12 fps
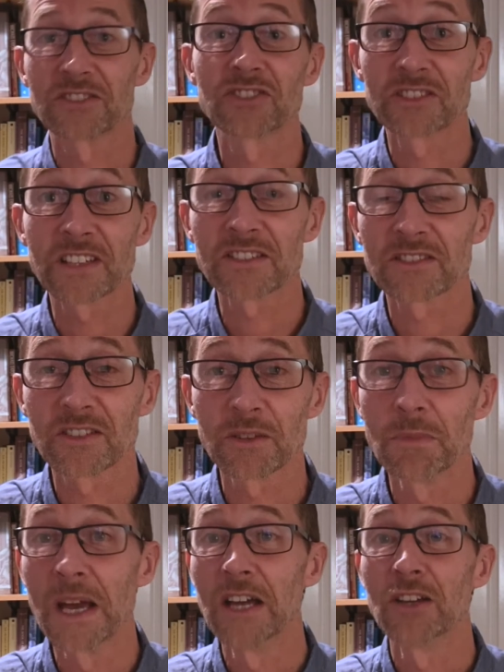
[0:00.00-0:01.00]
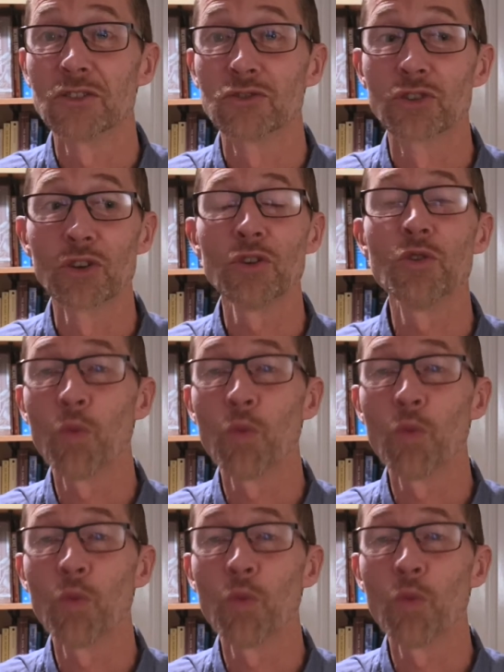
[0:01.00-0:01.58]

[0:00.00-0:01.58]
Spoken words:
She says to them, do